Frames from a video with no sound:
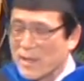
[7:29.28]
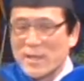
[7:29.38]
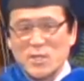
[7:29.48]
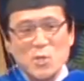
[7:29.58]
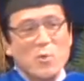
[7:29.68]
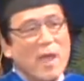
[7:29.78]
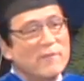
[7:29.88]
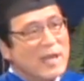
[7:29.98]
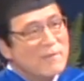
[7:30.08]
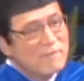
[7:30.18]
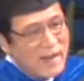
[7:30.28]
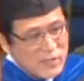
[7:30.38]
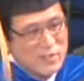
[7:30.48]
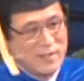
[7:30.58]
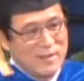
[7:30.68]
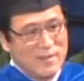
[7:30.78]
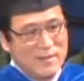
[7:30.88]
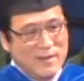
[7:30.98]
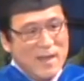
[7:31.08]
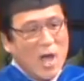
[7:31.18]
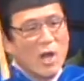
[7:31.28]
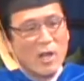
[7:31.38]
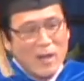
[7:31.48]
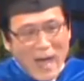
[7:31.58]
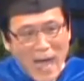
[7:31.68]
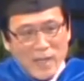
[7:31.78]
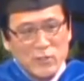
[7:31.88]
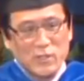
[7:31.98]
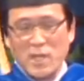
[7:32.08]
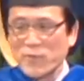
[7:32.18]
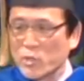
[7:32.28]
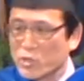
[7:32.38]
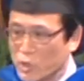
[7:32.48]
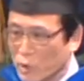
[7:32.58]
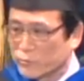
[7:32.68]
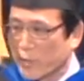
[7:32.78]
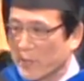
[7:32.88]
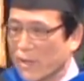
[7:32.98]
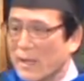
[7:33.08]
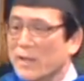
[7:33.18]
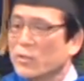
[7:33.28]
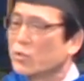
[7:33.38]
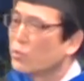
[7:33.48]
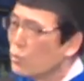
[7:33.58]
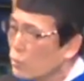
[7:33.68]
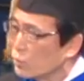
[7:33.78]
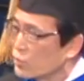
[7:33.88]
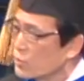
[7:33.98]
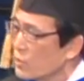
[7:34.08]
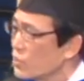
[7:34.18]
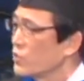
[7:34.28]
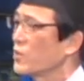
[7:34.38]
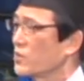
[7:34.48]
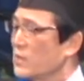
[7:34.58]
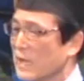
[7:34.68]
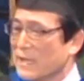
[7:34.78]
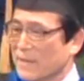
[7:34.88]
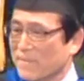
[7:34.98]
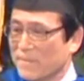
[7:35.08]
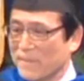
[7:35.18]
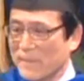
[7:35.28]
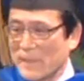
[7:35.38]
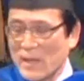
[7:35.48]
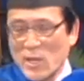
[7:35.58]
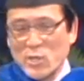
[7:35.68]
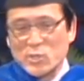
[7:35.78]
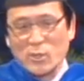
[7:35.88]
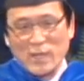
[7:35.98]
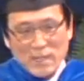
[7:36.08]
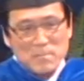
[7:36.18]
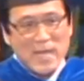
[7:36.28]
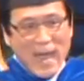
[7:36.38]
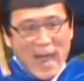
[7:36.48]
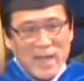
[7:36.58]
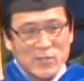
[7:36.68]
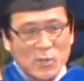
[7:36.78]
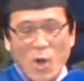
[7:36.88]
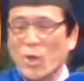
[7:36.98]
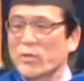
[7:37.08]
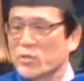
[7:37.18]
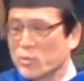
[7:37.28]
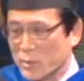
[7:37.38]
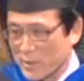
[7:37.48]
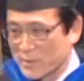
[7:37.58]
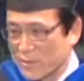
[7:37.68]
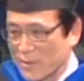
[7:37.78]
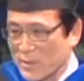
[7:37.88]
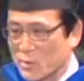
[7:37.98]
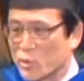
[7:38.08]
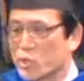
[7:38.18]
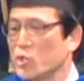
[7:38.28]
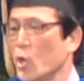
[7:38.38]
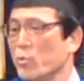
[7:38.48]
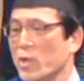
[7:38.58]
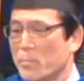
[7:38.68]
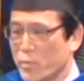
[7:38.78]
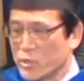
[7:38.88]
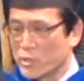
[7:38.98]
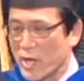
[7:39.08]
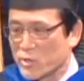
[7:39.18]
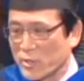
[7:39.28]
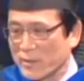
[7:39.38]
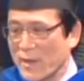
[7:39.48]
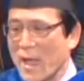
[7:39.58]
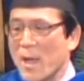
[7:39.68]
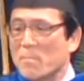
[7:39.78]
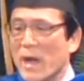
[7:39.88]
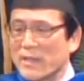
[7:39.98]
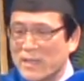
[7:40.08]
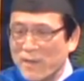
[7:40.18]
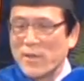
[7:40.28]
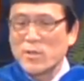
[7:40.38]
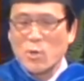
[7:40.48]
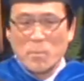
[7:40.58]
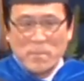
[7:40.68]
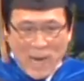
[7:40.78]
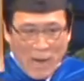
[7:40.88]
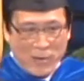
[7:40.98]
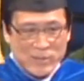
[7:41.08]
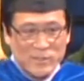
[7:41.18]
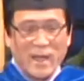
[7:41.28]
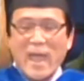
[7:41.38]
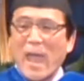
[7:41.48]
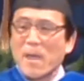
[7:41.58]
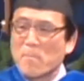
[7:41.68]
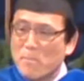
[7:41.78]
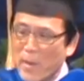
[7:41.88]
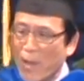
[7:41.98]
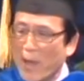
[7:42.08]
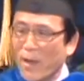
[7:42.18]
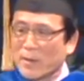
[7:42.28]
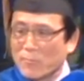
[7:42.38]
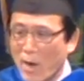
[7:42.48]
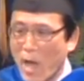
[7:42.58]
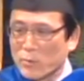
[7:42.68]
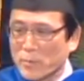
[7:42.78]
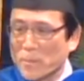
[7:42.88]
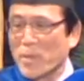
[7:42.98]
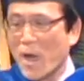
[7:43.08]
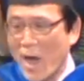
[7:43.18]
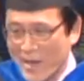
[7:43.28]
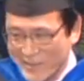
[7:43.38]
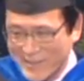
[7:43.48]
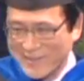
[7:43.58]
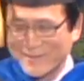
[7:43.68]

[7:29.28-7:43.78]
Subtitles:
You have invested a lot to give your children the tools to succeed. So let me ask all the students to show your appreciation by giving your parents a big round of applause.